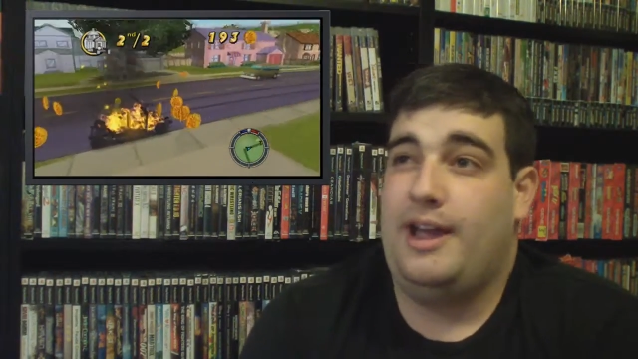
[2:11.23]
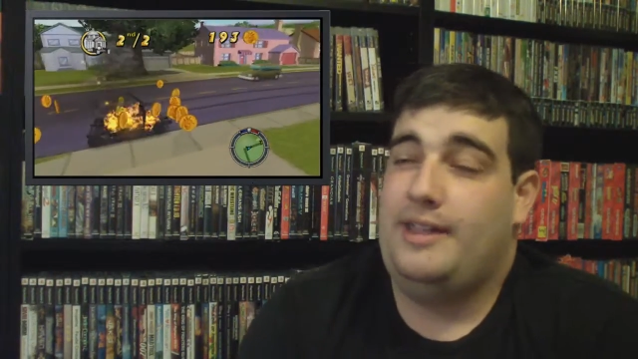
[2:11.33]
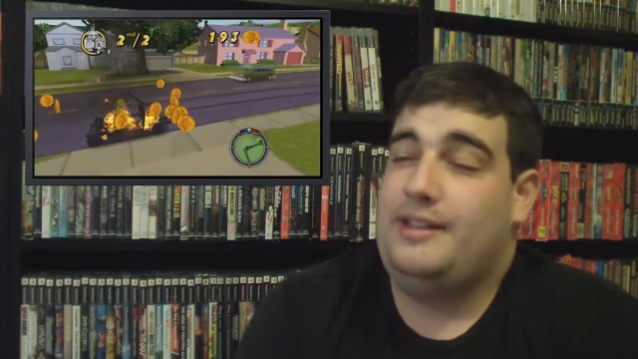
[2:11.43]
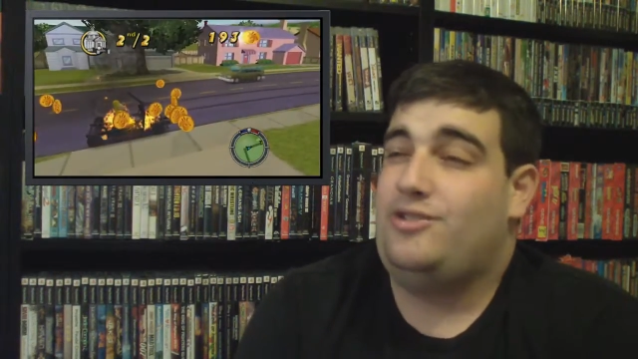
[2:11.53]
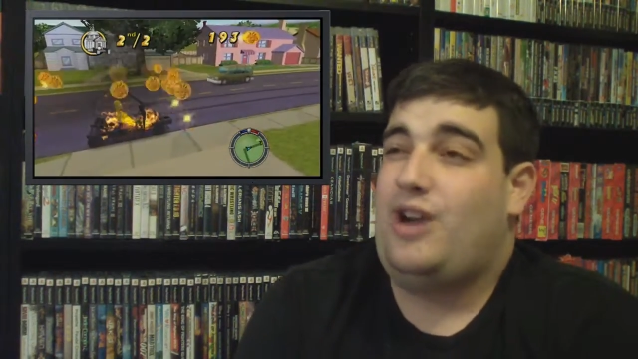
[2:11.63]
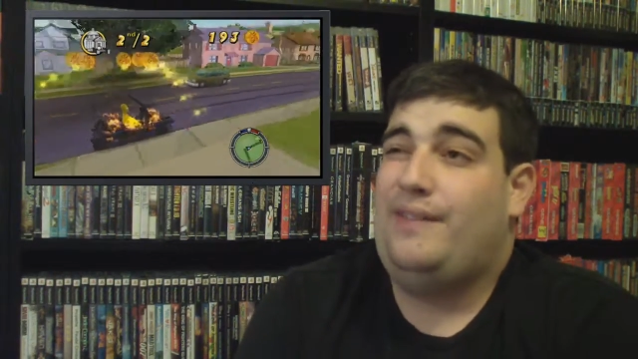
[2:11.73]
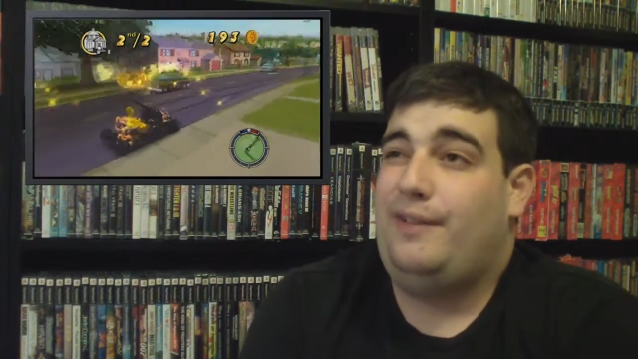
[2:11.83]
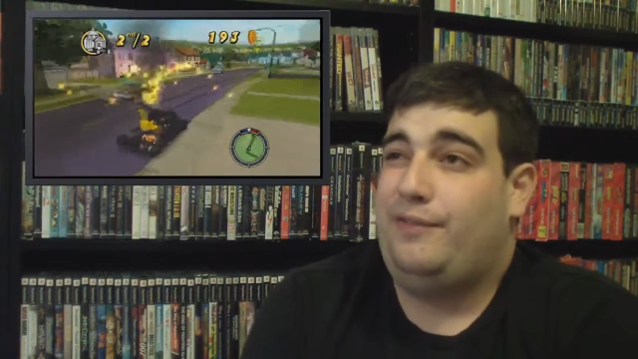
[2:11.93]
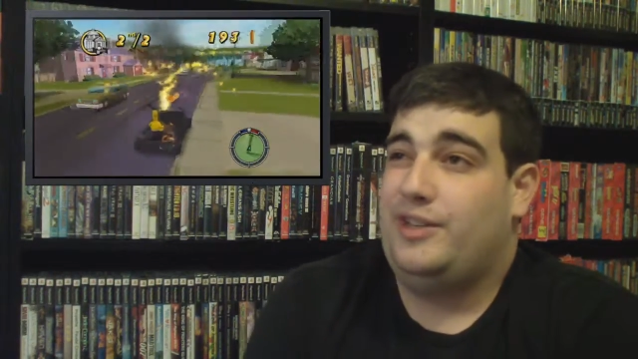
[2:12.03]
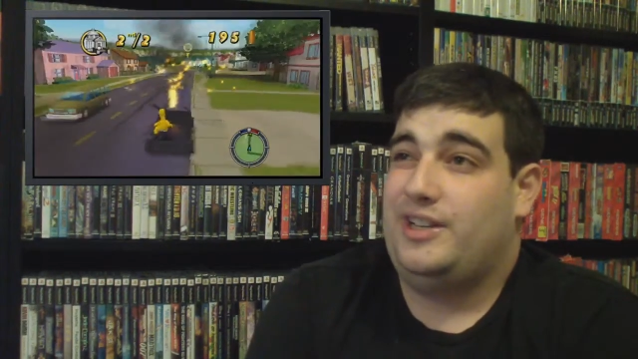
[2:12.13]
And the
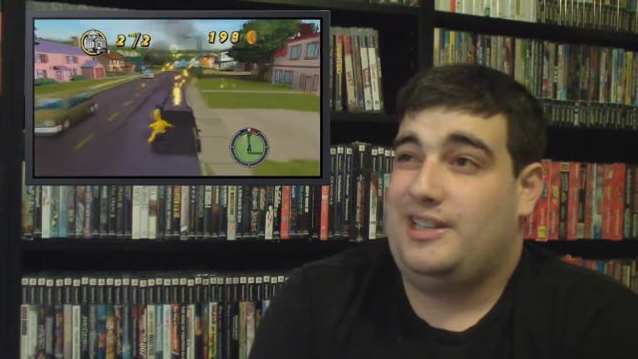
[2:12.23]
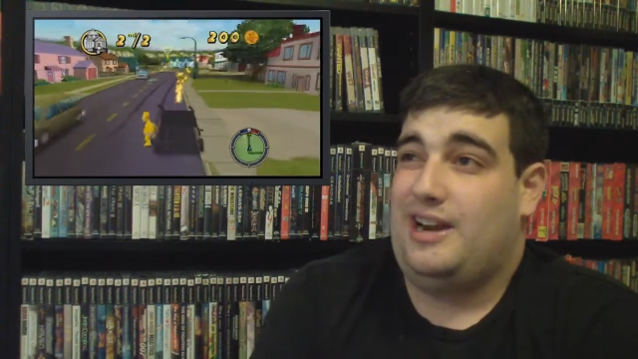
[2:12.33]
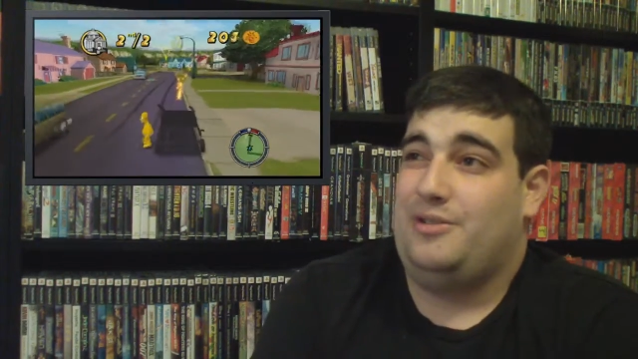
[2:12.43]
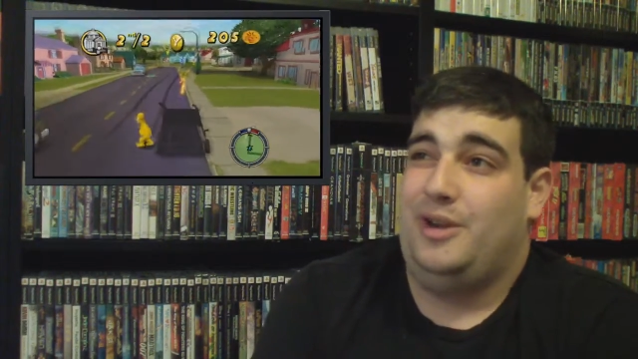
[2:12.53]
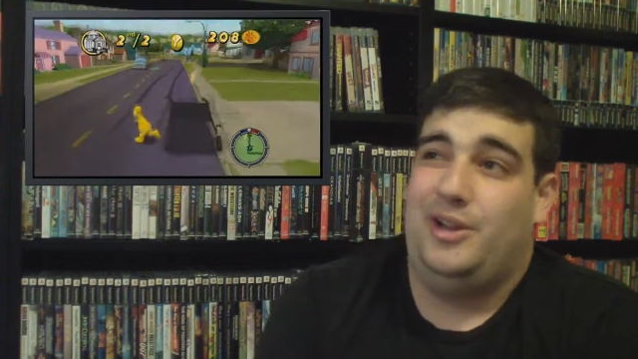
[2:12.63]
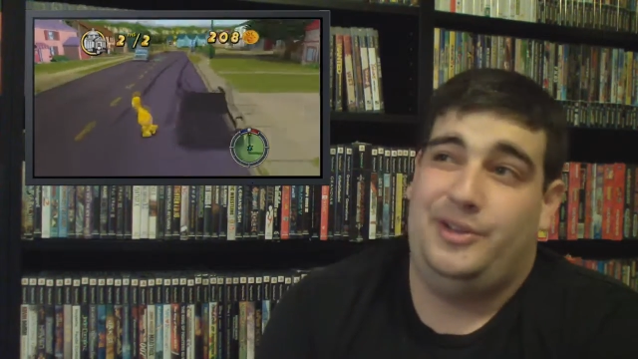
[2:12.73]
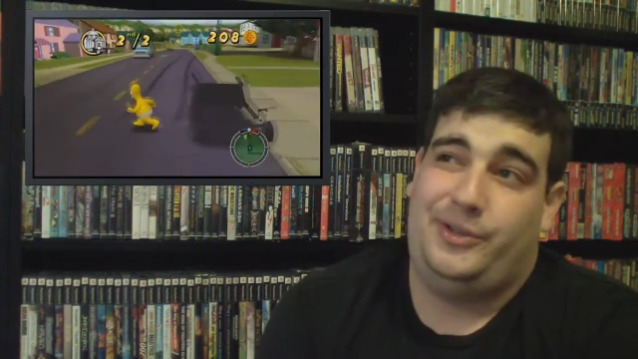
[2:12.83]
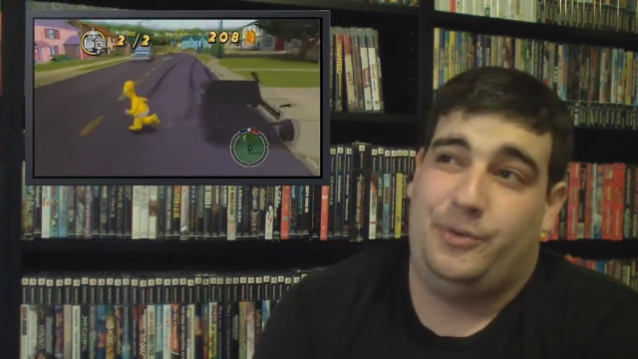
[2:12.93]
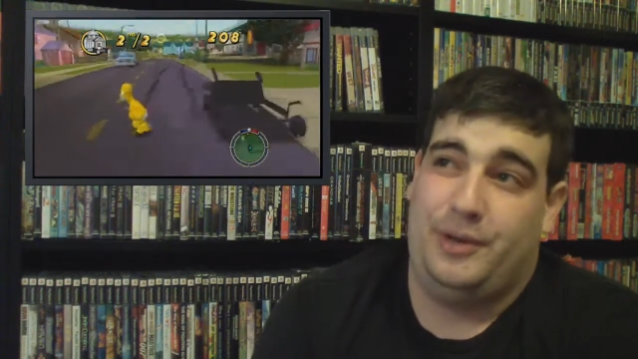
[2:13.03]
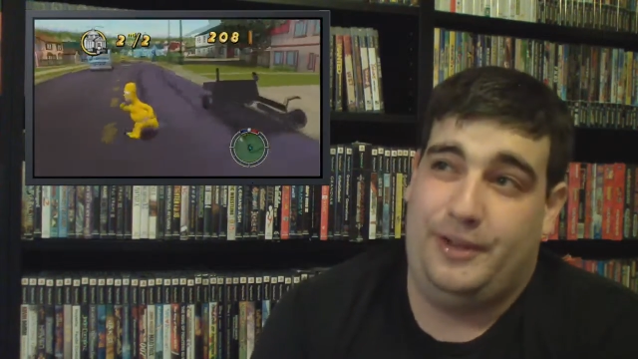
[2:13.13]
driving physics are
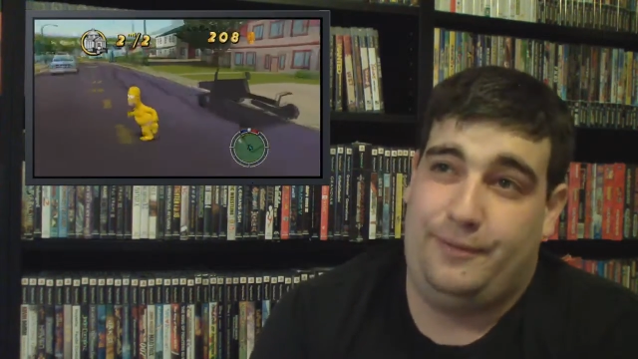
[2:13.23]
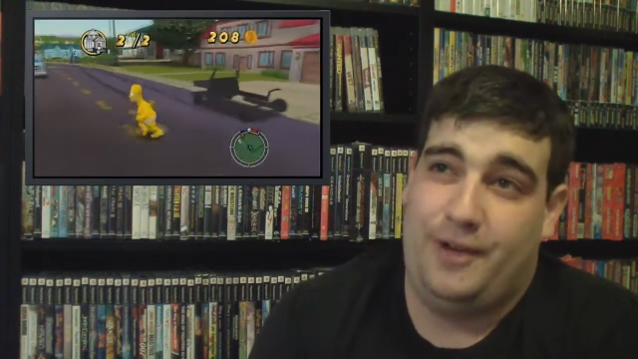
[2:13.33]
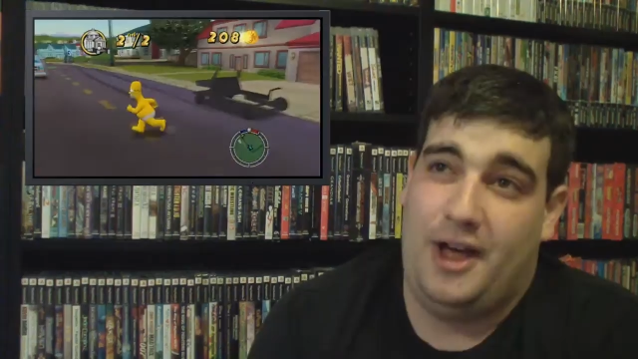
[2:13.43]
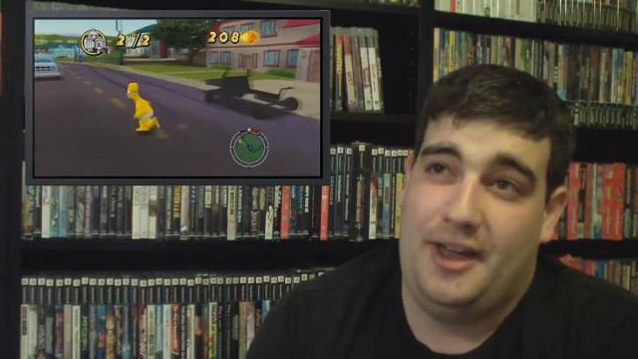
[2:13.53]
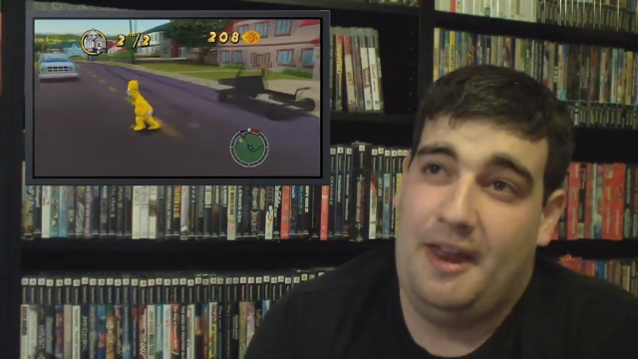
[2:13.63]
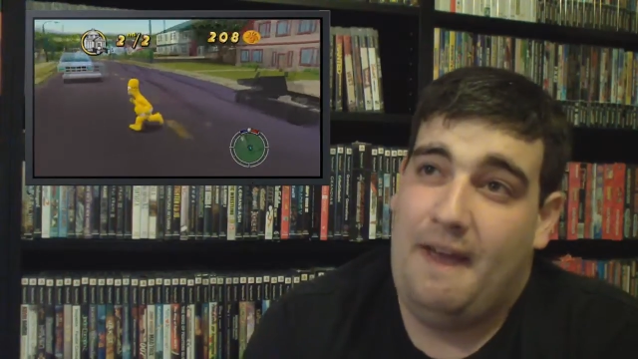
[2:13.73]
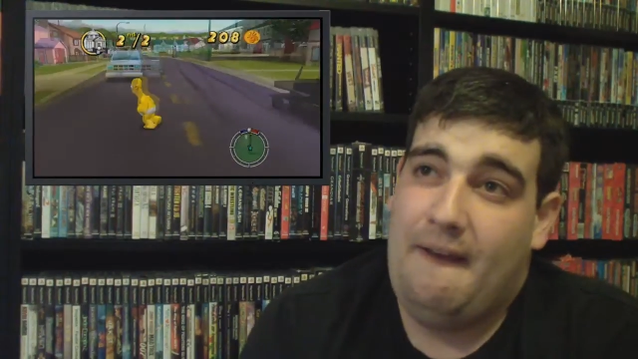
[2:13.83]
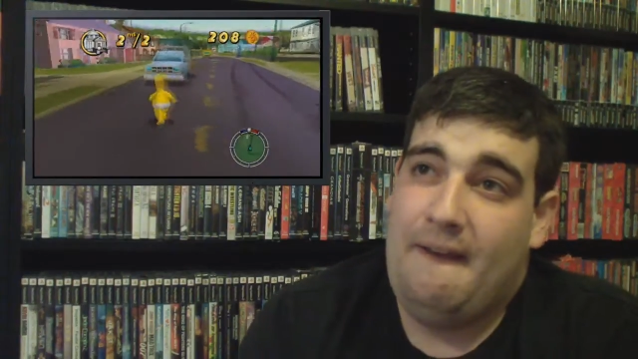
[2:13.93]
also really fun,